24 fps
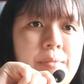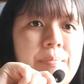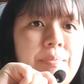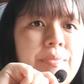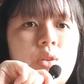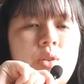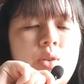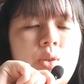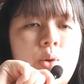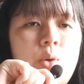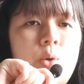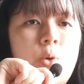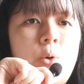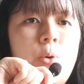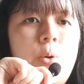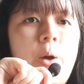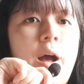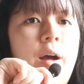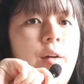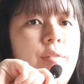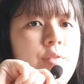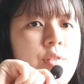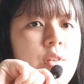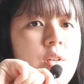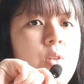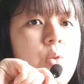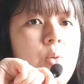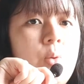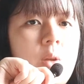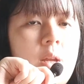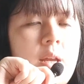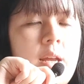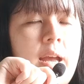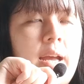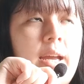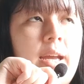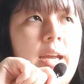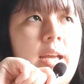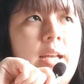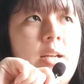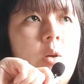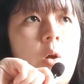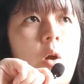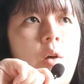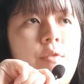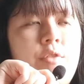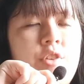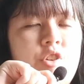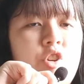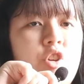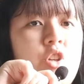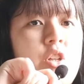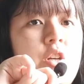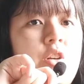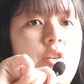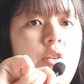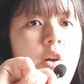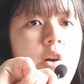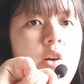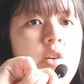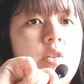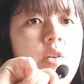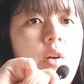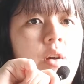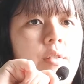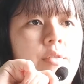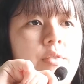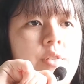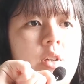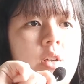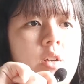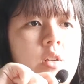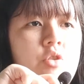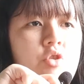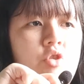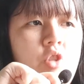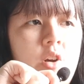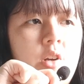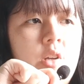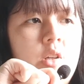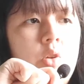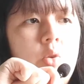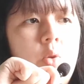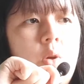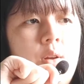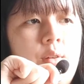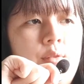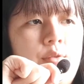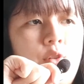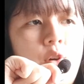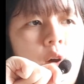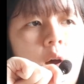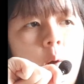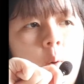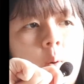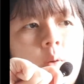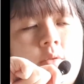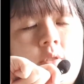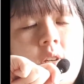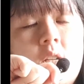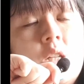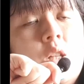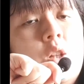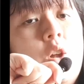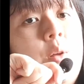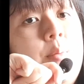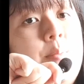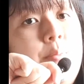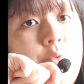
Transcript: So after today, I can officially cross off the join a 24-hour readathon